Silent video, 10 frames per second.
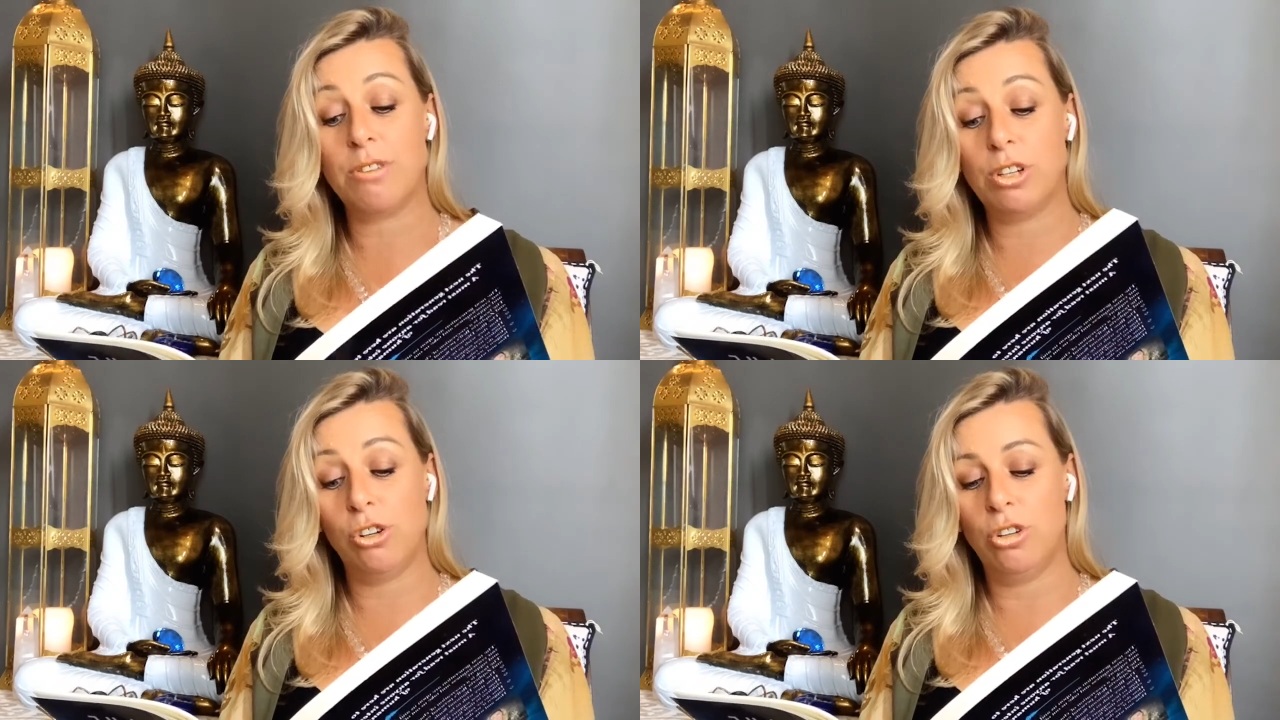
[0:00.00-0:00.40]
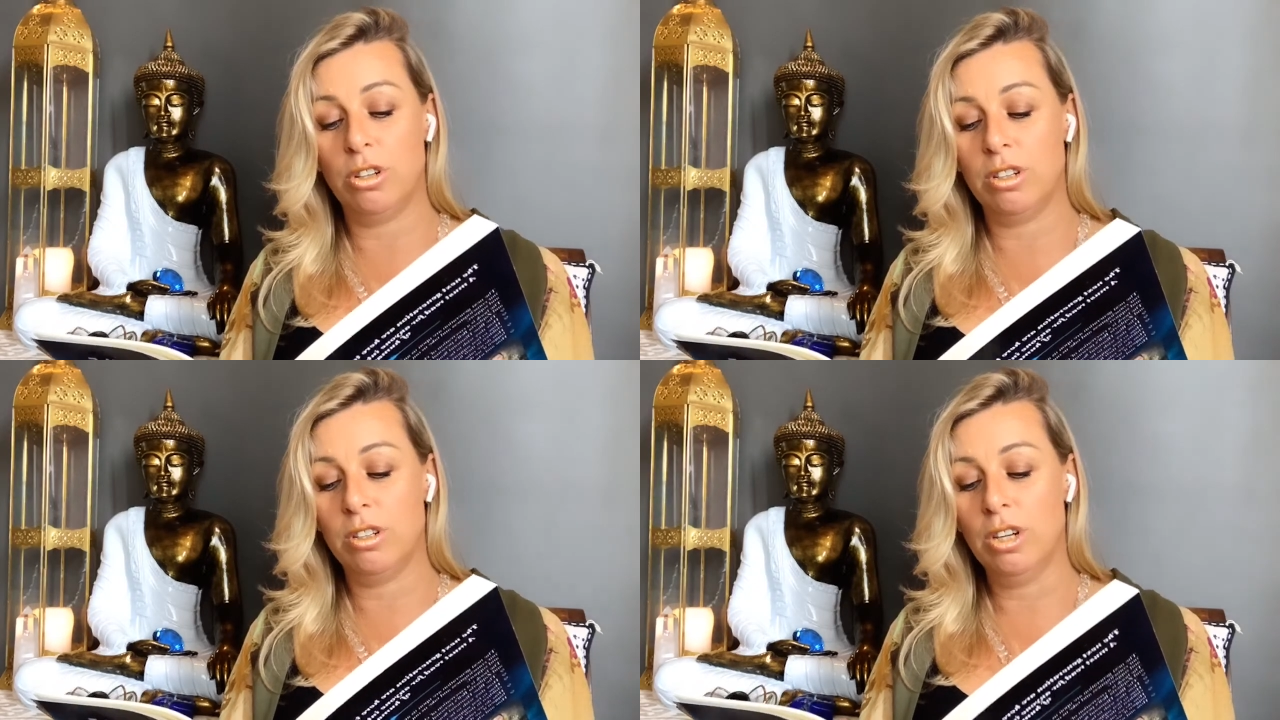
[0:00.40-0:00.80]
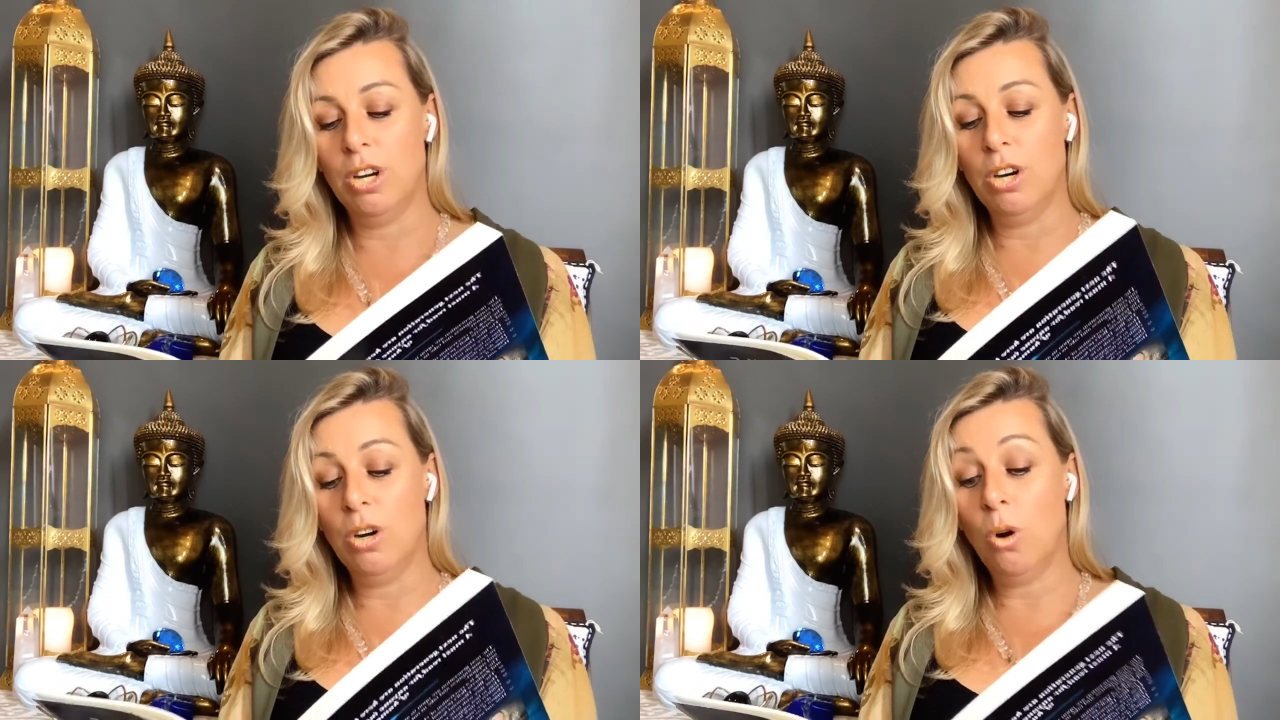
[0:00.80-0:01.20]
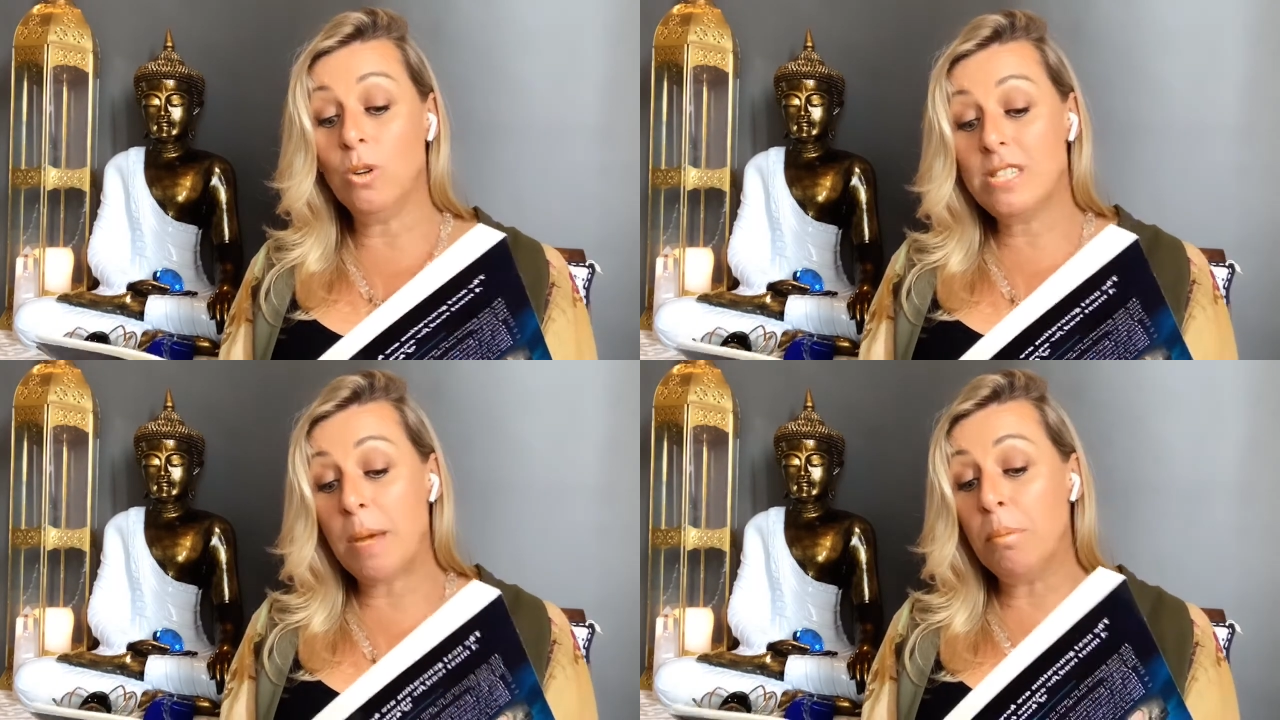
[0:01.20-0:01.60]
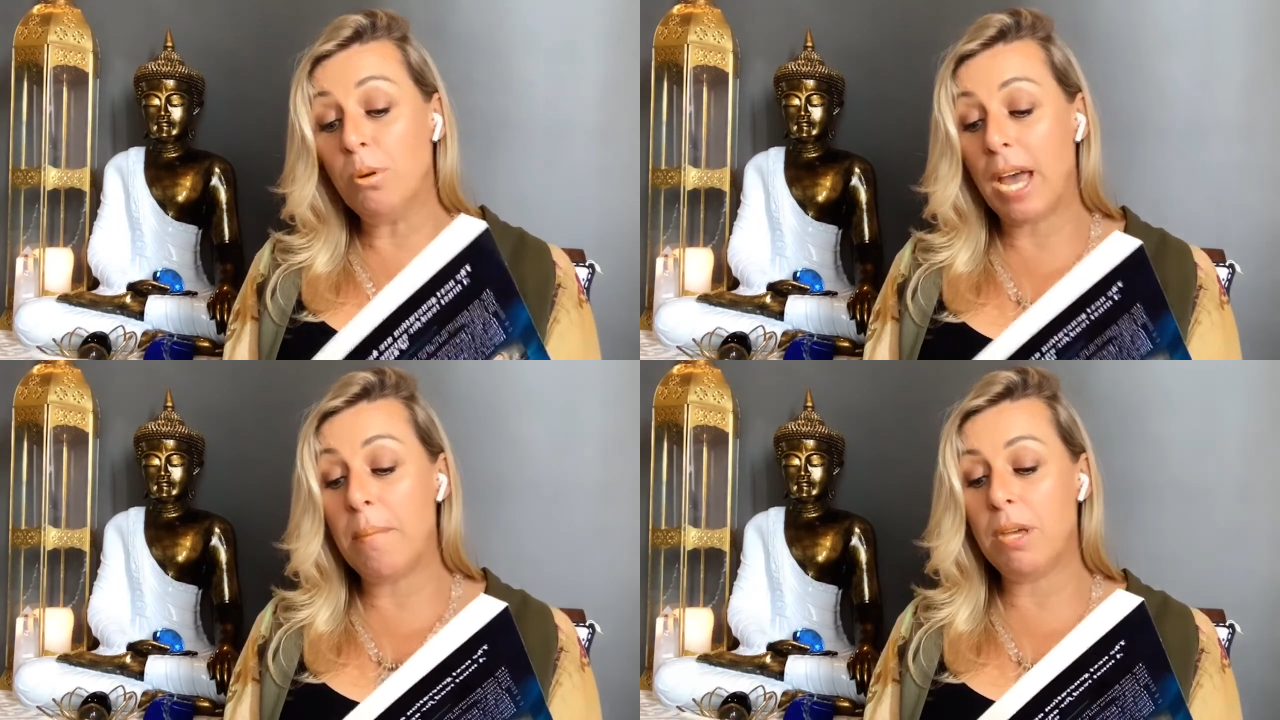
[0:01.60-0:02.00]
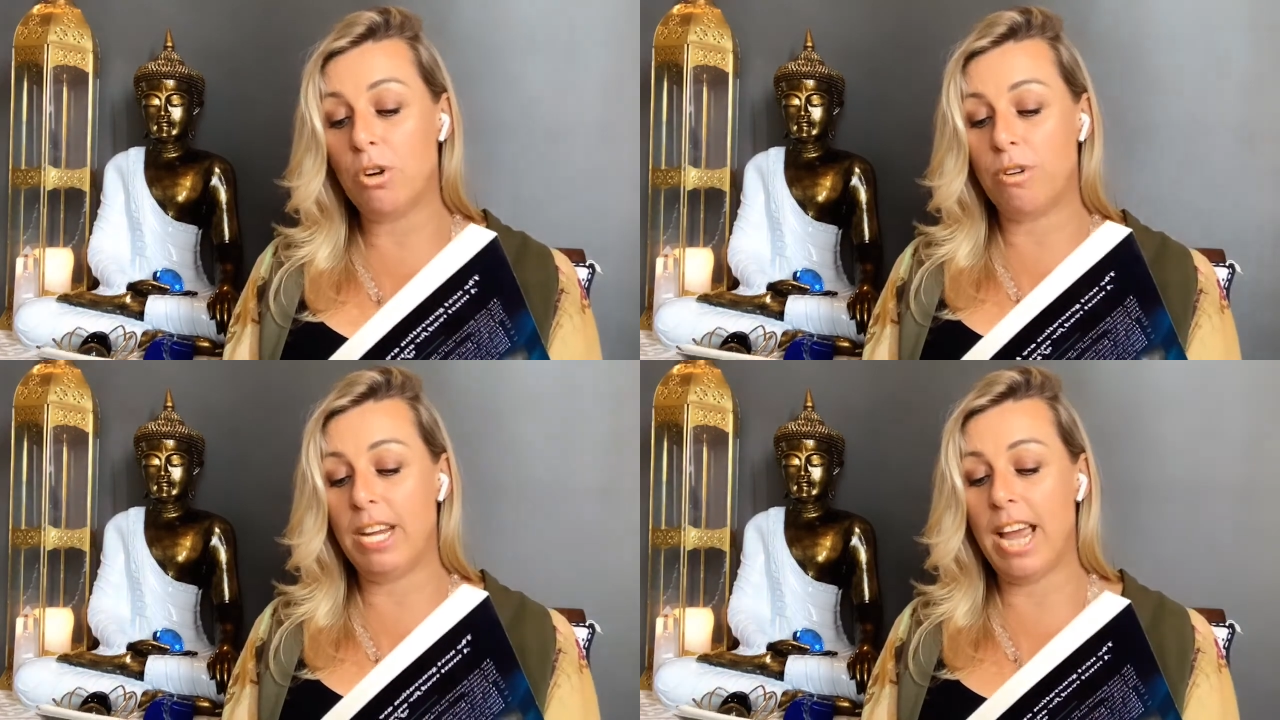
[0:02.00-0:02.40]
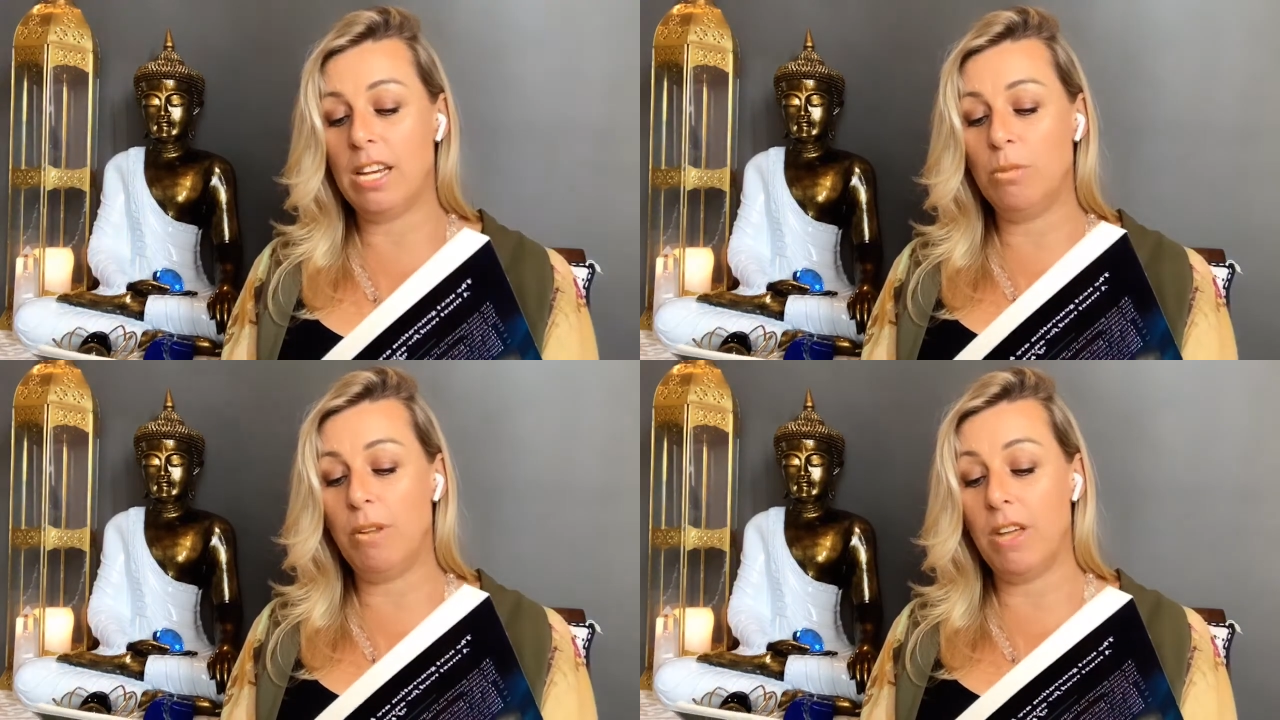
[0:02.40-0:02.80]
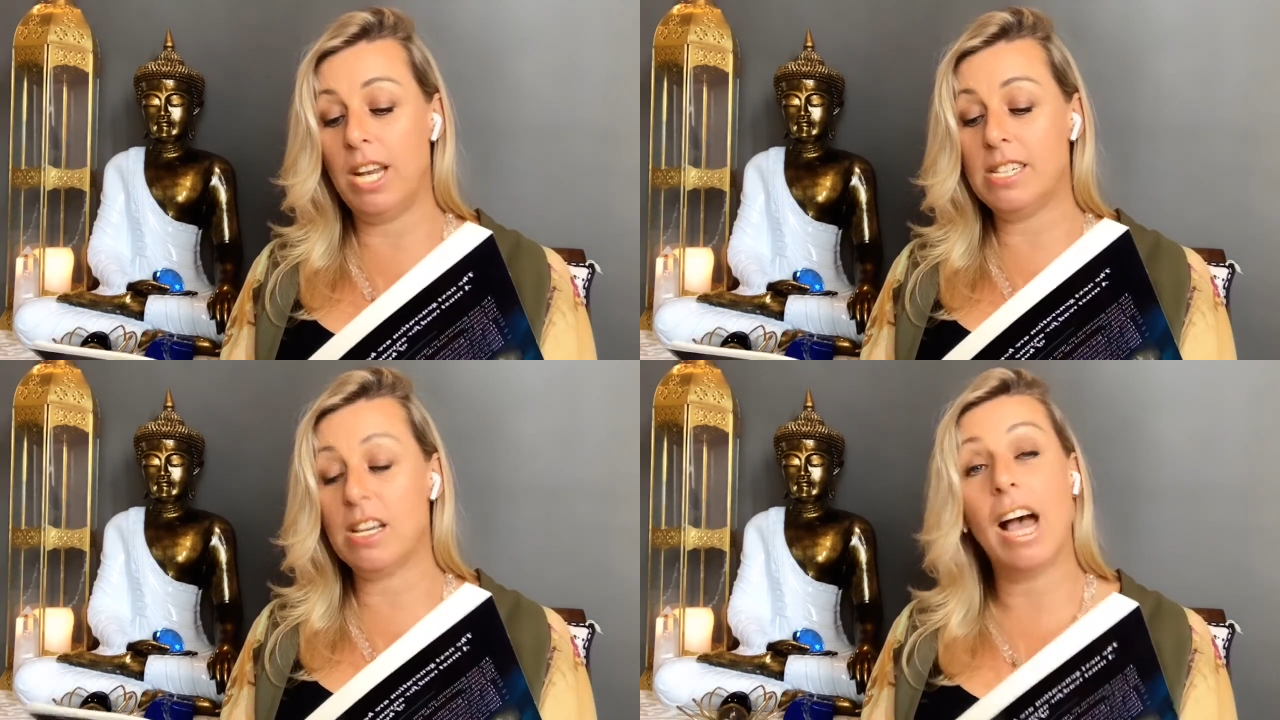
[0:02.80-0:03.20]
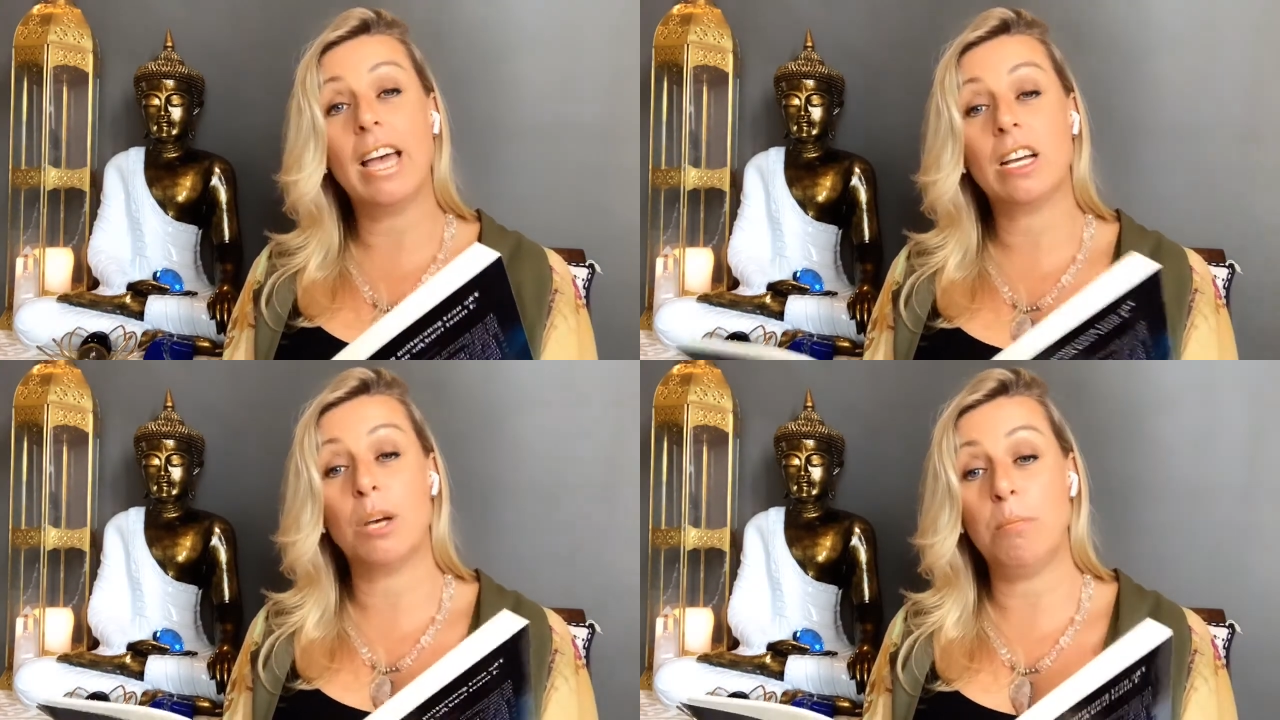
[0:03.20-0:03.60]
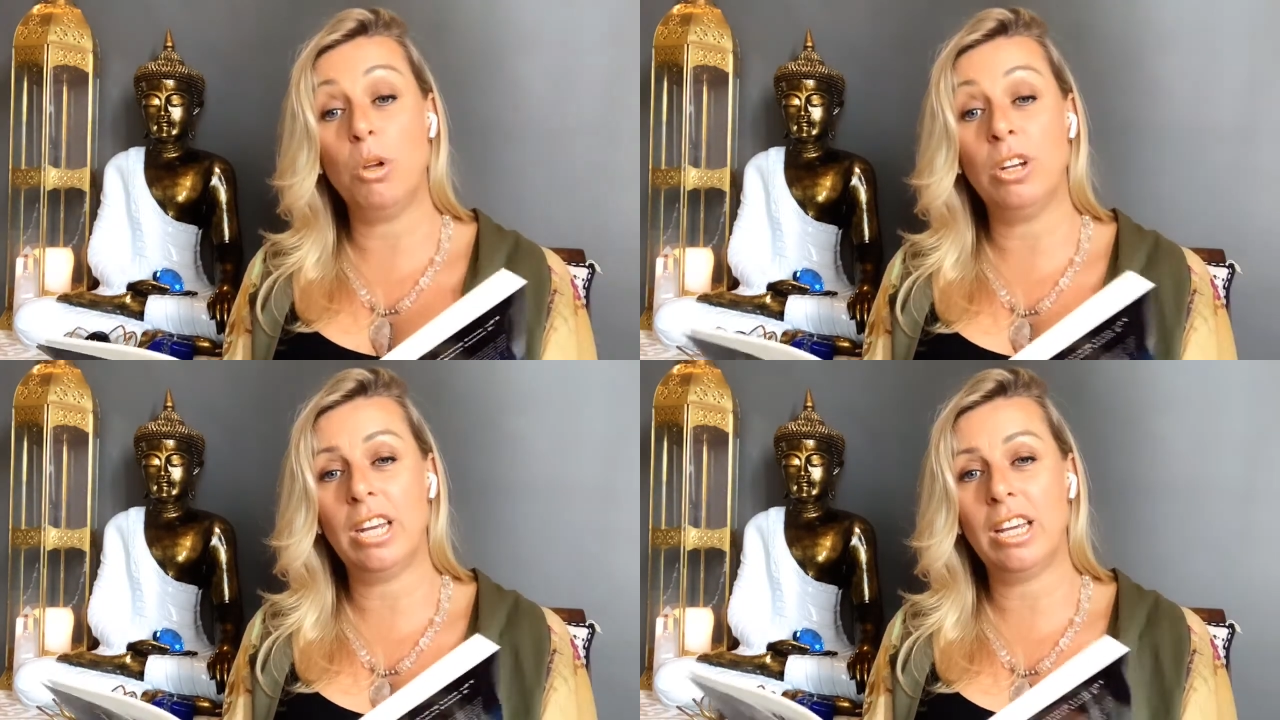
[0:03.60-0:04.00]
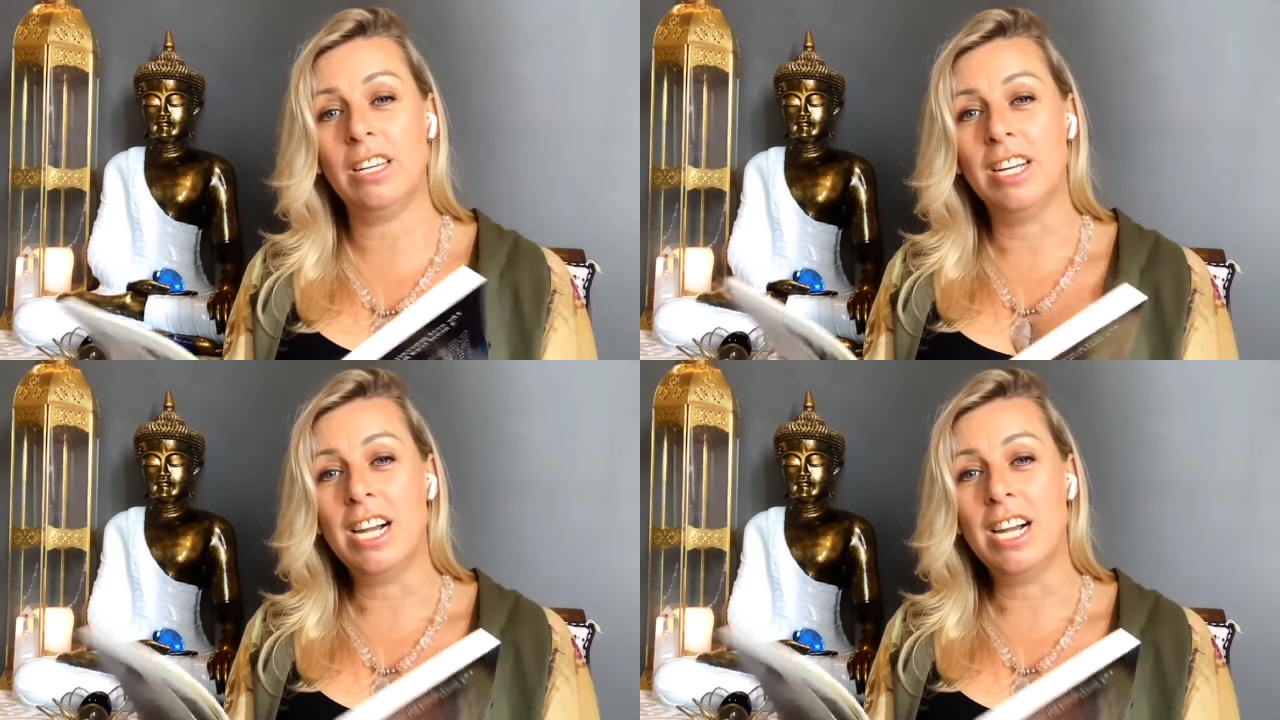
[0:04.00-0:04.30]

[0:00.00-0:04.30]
union, or temple can be created with an entire community